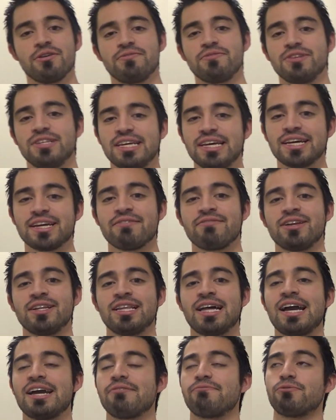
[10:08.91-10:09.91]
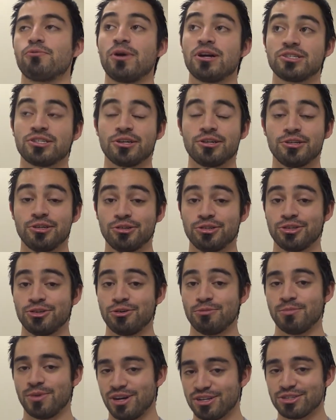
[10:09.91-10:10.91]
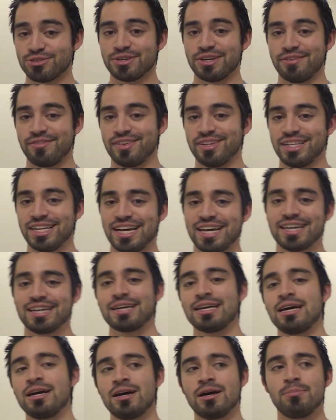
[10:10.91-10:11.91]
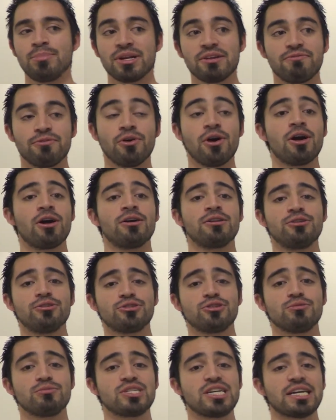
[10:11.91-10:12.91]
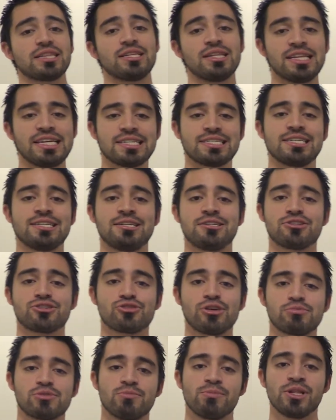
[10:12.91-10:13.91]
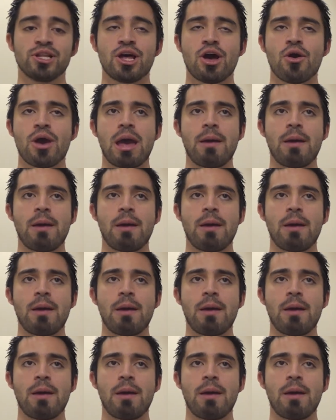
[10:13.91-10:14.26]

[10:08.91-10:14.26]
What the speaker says: If you did, give it a like. If you're watching on YouTube, also give it a like. But if you are on YouTube, check the links in the description below.